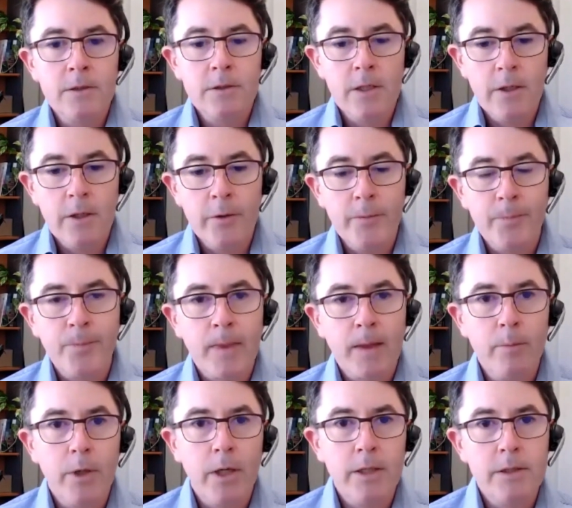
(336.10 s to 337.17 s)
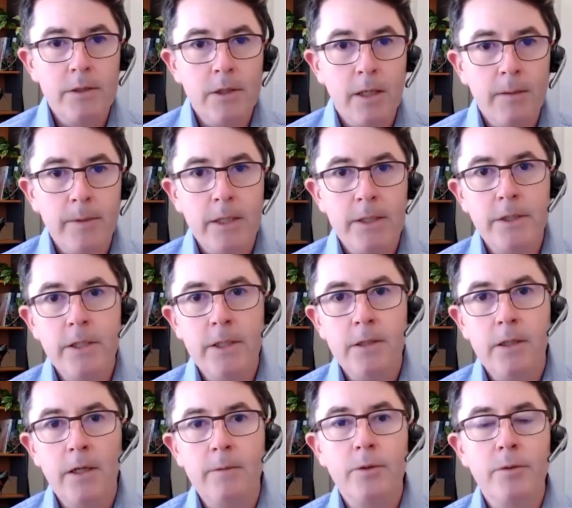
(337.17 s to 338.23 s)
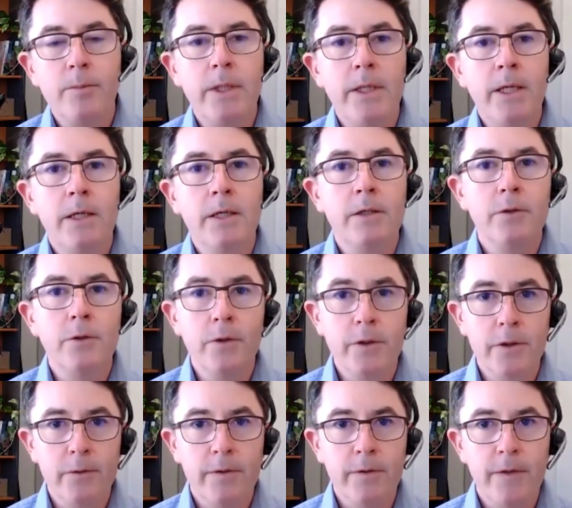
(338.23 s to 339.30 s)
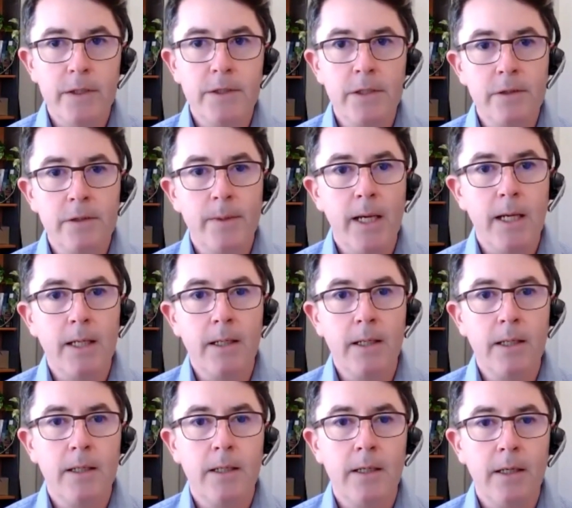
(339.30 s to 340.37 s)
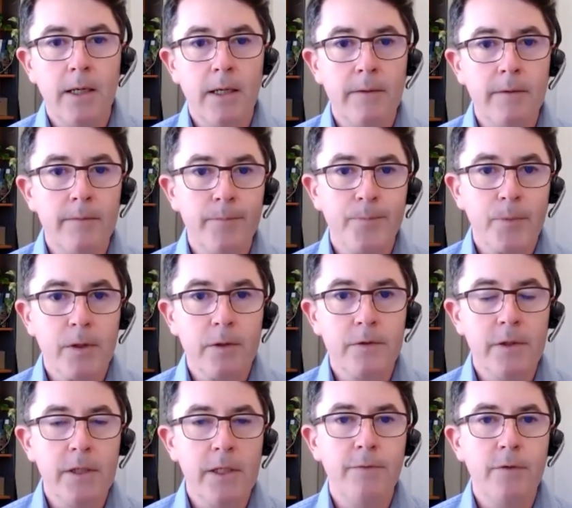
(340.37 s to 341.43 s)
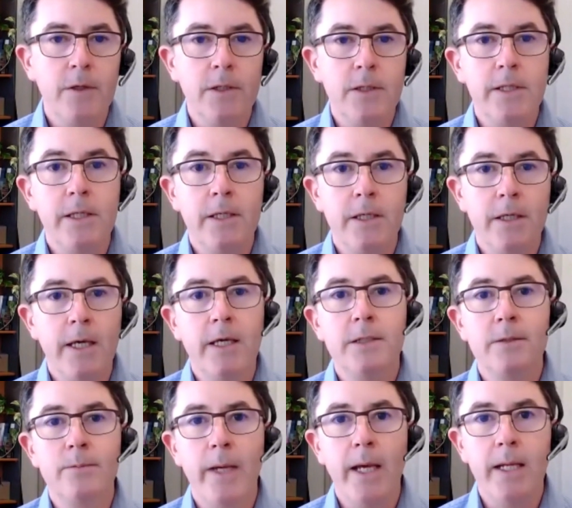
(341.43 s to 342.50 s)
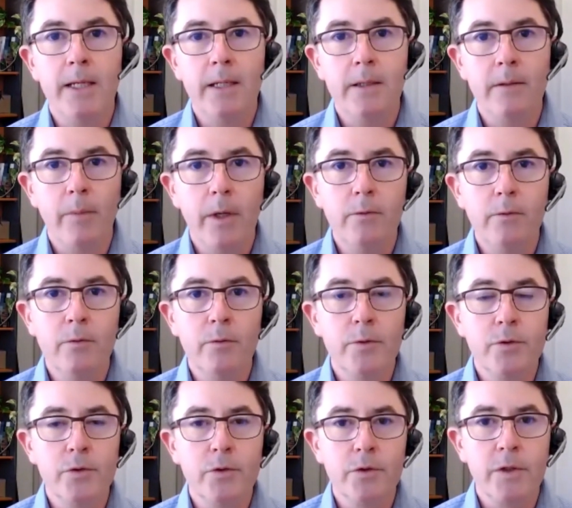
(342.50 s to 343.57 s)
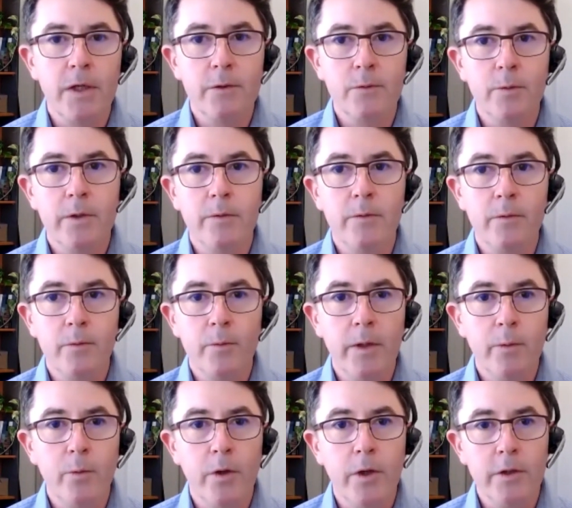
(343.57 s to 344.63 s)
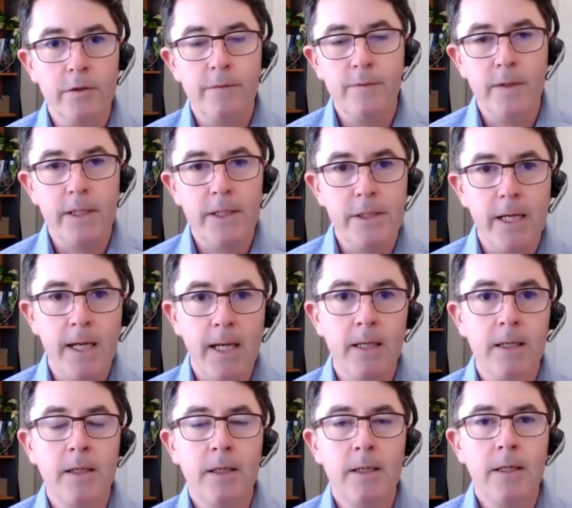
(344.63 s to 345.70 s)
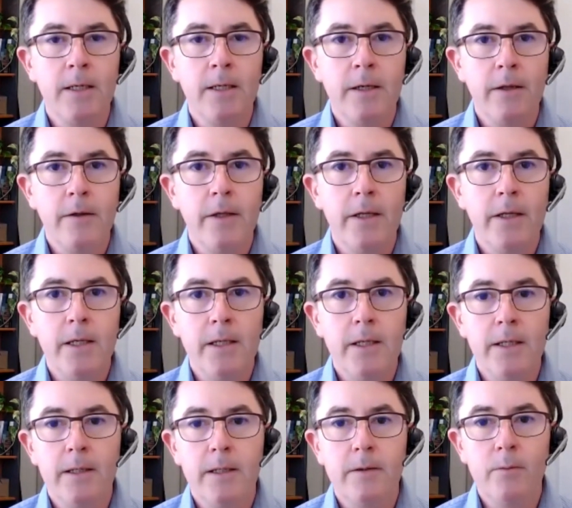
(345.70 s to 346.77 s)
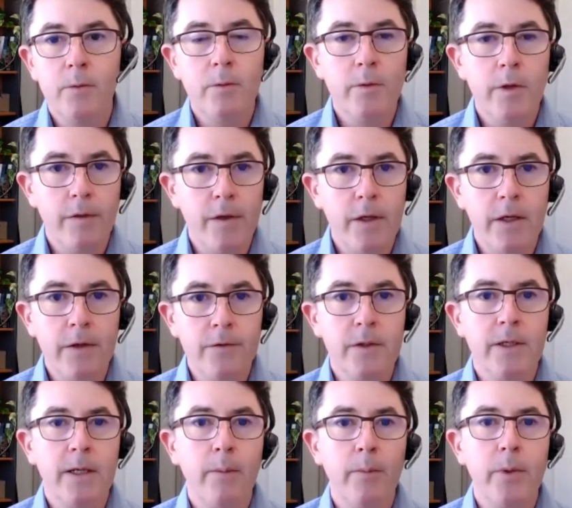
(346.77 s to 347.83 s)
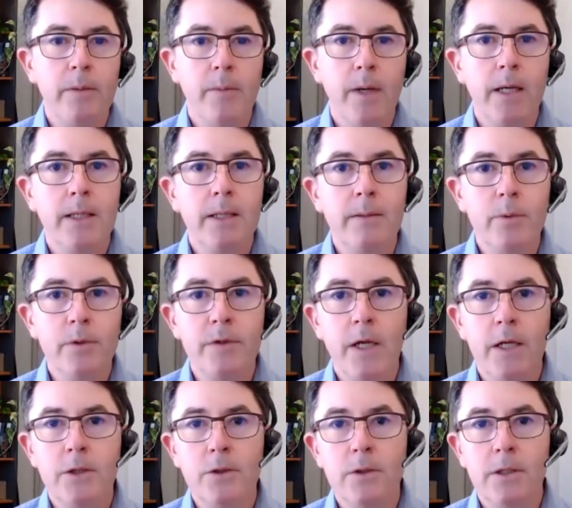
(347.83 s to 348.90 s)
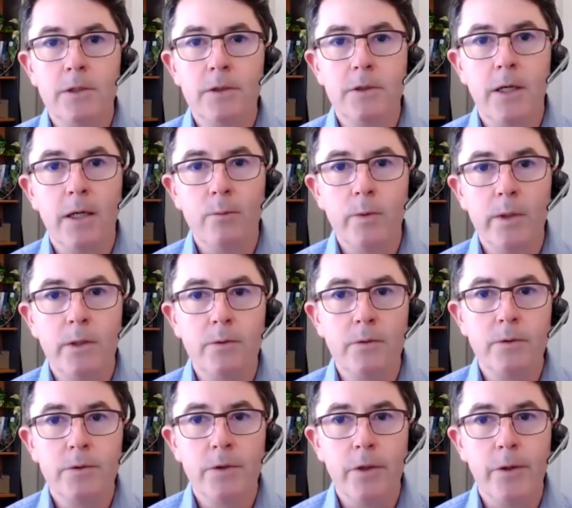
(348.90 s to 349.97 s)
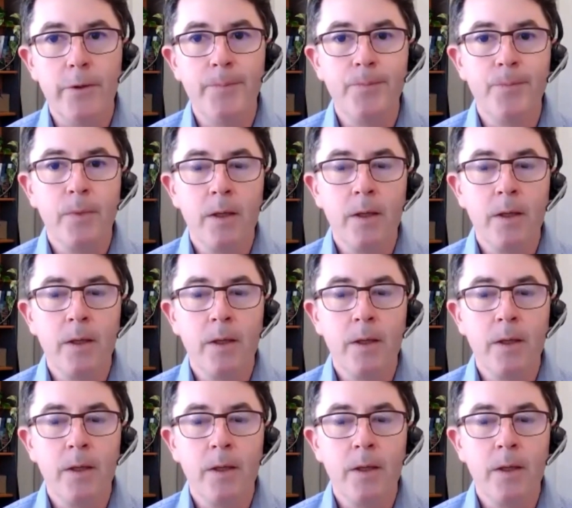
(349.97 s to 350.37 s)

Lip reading: So by this time next year, I hope to be talking to investors about significantly expanded mineral resource as we work to flesh out what we think is the company making potential at Sidewell. So